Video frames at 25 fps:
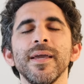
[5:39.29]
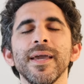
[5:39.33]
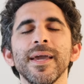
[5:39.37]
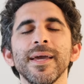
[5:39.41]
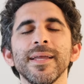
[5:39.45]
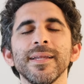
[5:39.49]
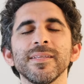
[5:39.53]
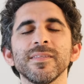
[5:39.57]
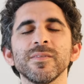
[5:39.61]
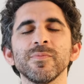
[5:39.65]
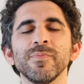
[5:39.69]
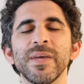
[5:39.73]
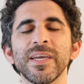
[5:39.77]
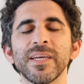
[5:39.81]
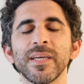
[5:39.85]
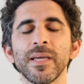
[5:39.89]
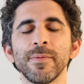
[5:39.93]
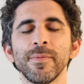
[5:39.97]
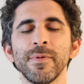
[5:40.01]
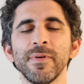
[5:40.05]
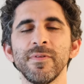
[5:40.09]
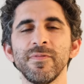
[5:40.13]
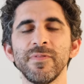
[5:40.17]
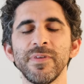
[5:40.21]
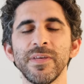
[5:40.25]
and it's
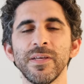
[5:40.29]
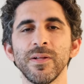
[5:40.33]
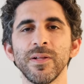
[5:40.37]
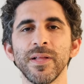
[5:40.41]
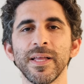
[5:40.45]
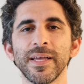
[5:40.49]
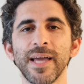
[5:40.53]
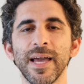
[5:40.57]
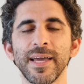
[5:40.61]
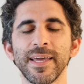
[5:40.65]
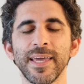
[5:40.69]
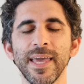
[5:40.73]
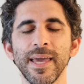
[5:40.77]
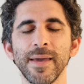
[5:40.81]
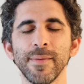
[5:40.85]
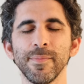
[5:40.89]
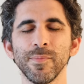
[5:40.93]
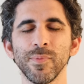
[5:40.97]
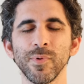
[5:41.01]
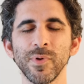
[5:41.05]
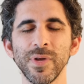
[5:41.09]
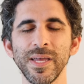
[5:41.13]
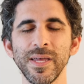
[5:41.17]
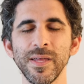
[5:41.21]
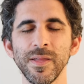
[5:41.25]
making me feel like I can't
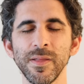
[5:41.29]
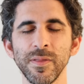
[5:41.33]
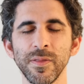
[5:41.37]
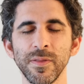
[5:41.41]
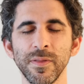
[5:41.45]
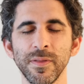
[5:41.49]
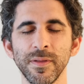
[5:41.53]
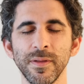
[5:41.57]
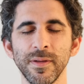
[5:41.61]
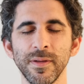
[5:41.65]
breathe.